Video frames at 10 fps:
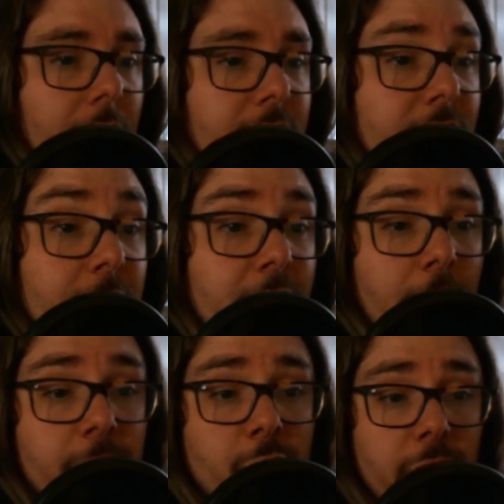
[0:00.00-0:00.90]
Some
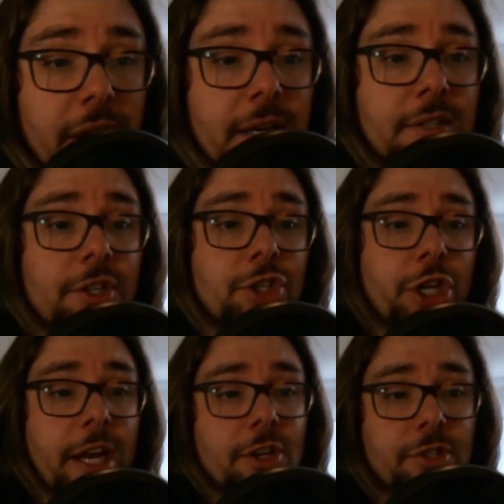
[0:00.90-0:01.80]
terms related to
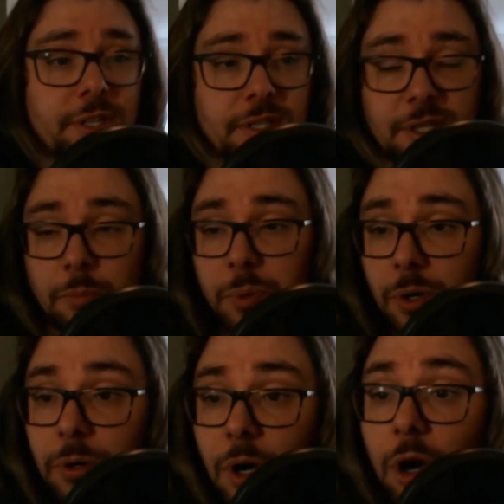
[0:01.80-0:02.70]
changes in
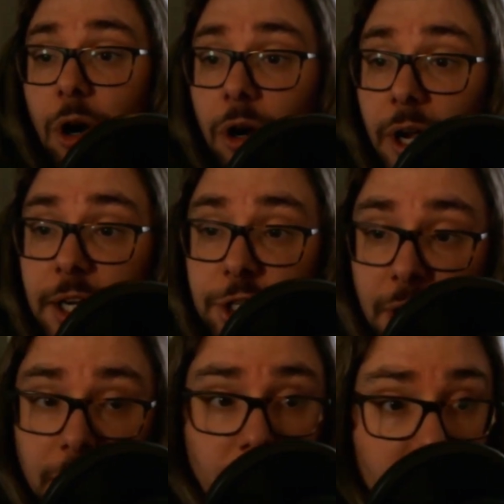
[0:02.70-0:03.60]
tempo are
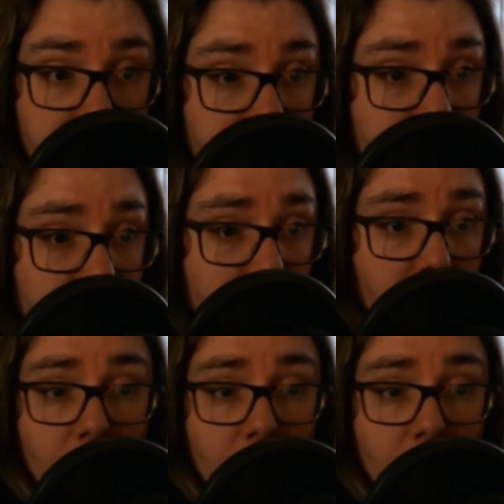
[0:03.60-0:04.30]
accelerando,